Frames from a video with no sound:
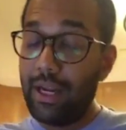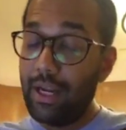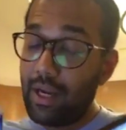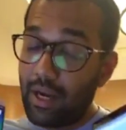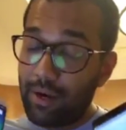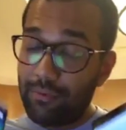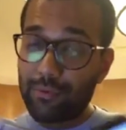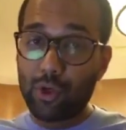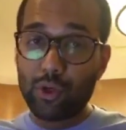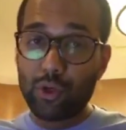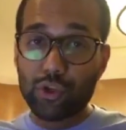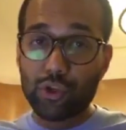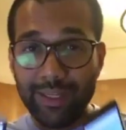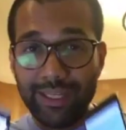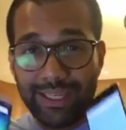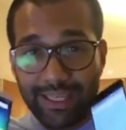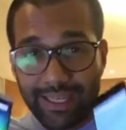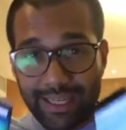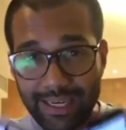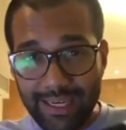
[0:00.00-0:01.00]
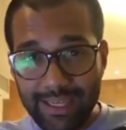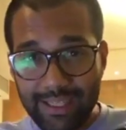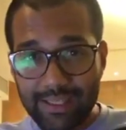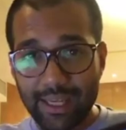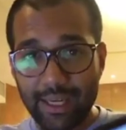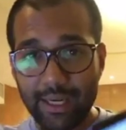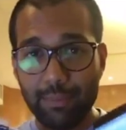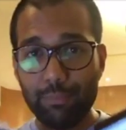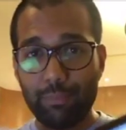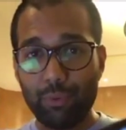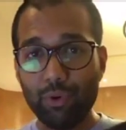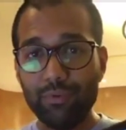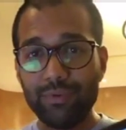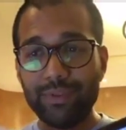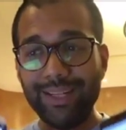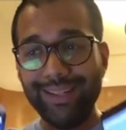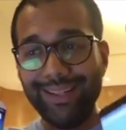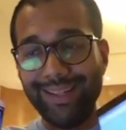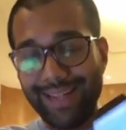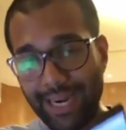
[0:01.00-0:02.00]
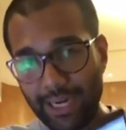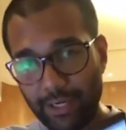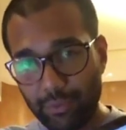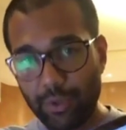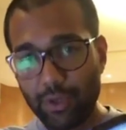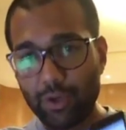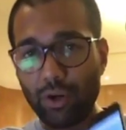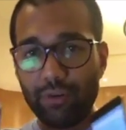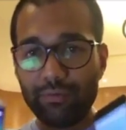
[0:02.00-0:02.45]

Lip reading: of course, to increase and improve the network